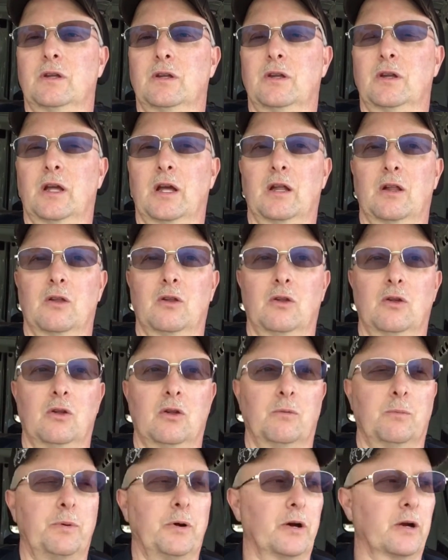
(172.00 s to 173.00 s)
and you had a
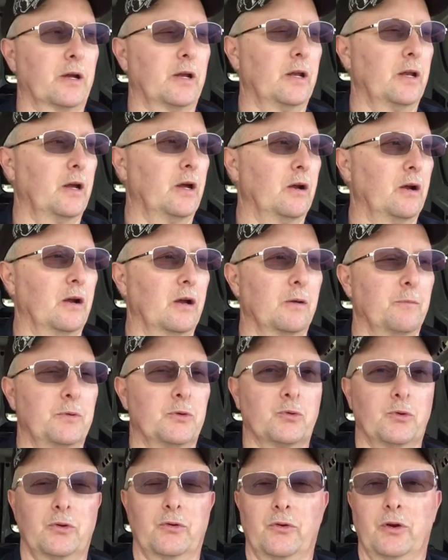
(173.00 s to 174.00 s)
little parking area
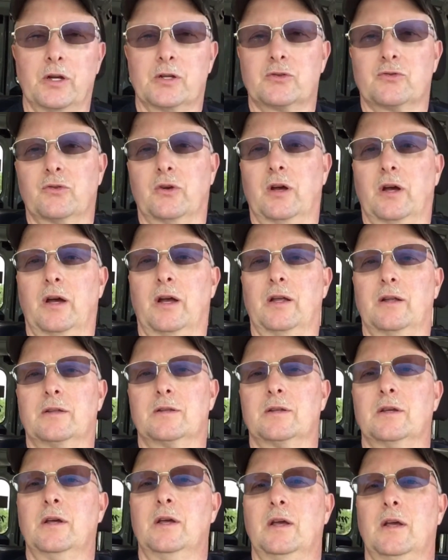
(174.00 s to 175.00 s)
between the
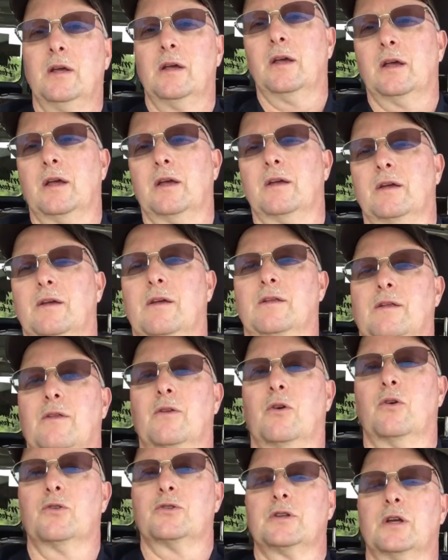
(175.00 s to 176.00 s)
restaurant
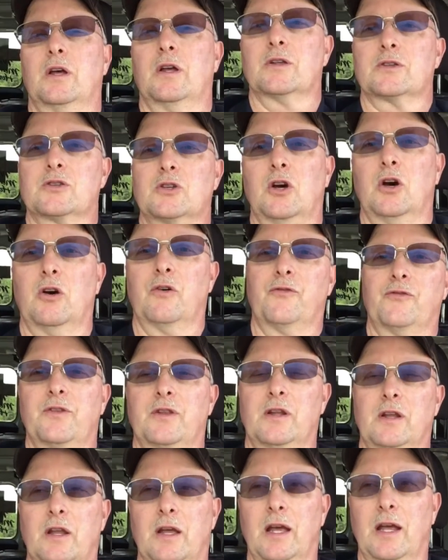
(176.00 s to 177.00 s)
and the hotel itself,
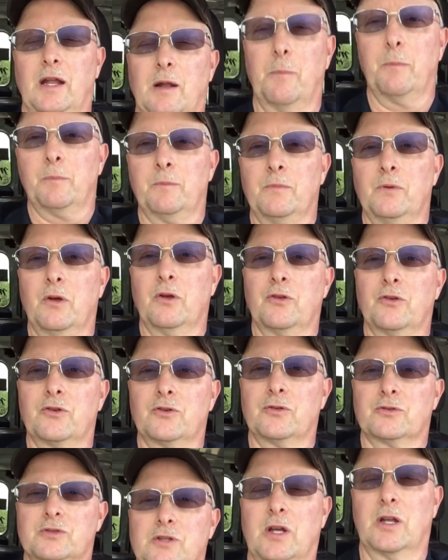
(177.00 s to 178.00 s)
and then it had
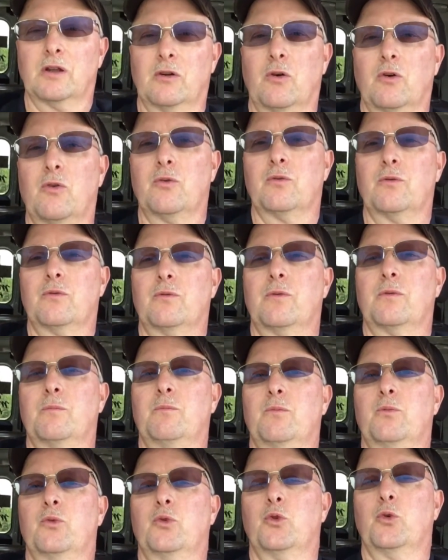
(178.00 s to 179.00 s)
another set of
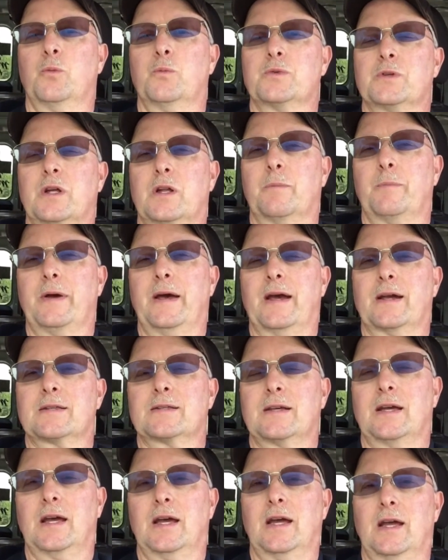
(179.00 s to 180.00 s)
rooms on the
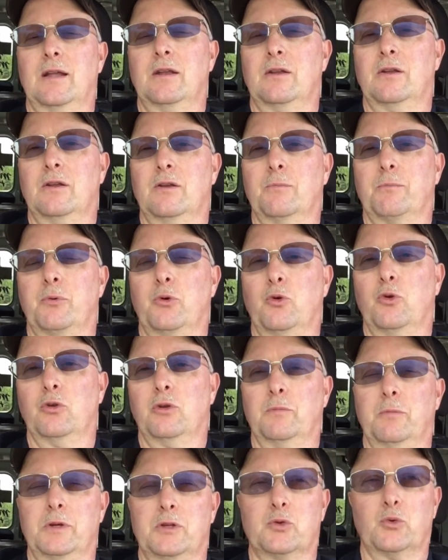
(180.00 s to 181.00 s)
back side and the
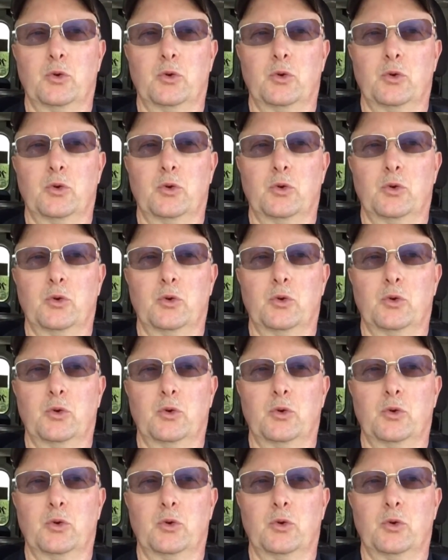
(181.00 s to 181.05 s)
pool in